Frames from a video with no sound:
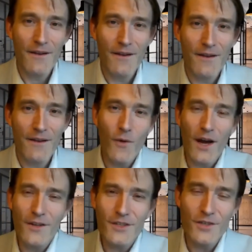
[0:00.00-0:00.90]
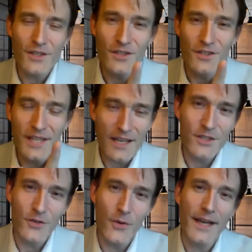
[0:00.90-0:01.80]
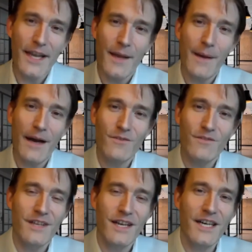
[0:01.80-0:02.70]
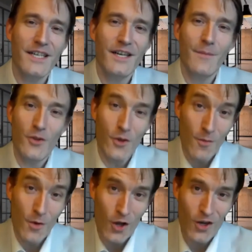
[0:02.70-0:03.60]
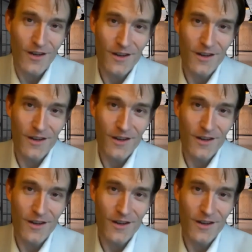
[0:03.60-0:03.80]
Kelly, why don't you tell us quickly about your blog?